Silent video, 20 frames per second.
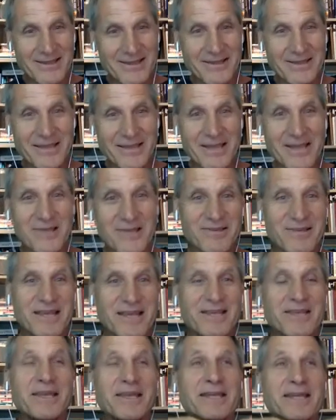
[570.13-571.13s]
Like it's
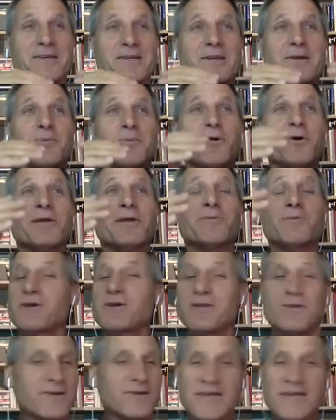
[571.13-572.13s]
like you get to the point where
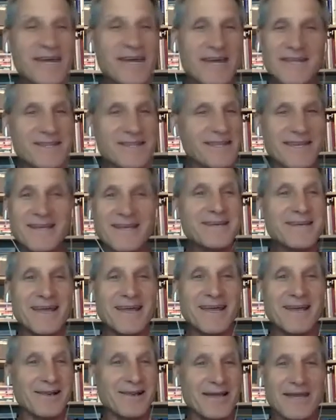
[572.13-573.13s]
you can't
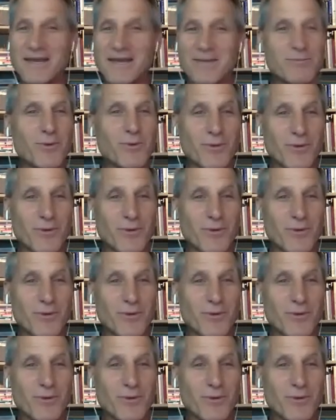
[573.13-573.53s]
inhale